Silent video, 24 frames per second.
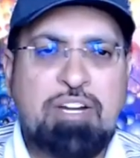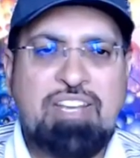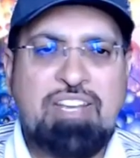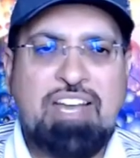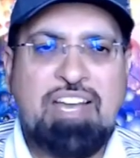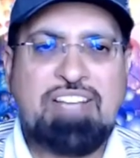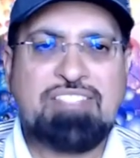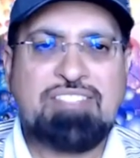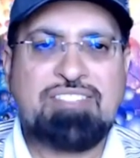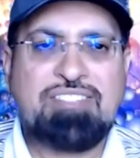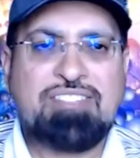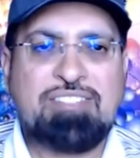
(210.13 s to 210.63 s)

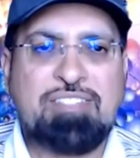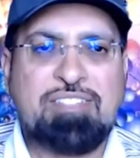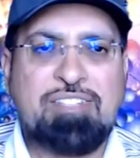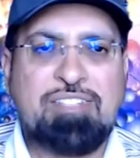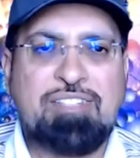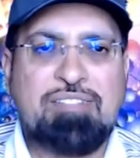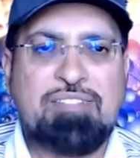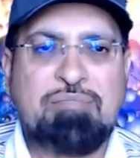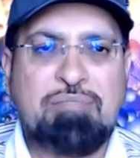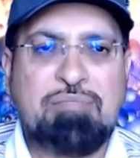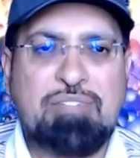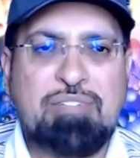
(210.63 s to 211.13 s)
has
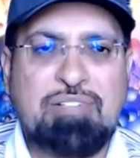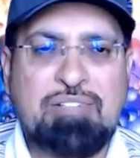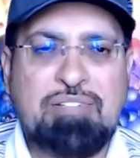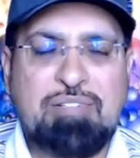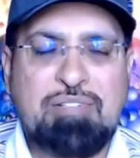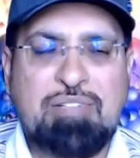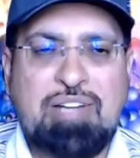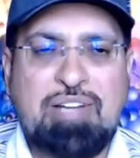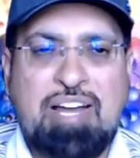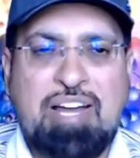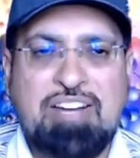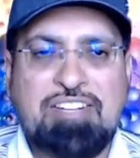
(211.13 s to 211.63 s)

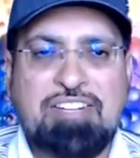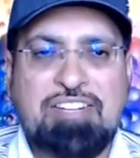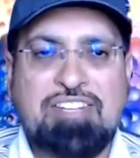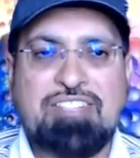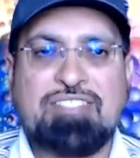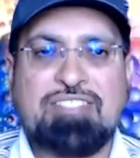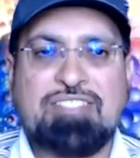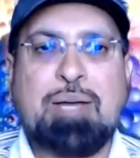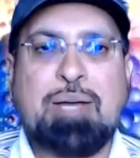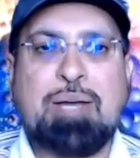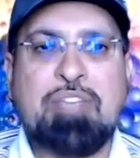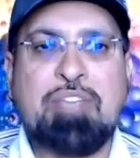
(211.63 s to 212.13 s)

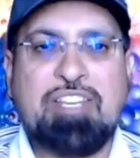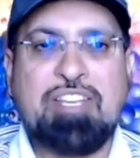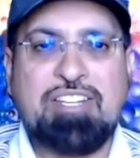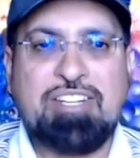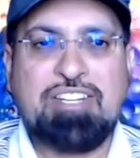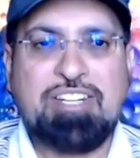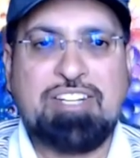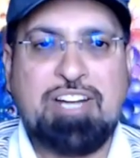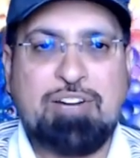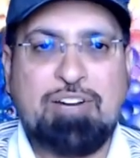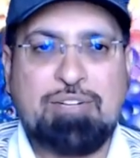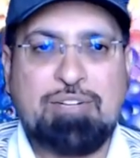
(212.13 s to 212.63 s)
ideas coming in
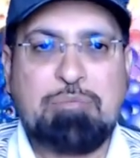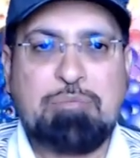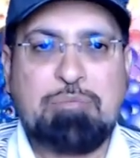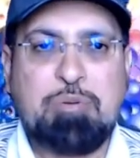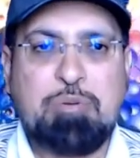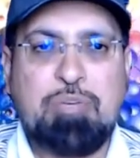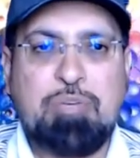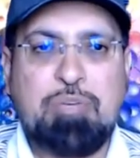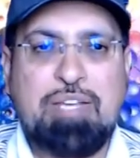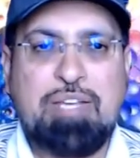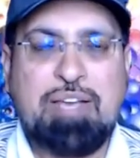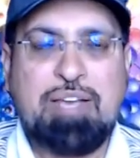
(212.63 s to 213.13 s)
and out. I mean,
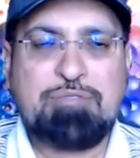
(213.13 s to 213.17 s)
we have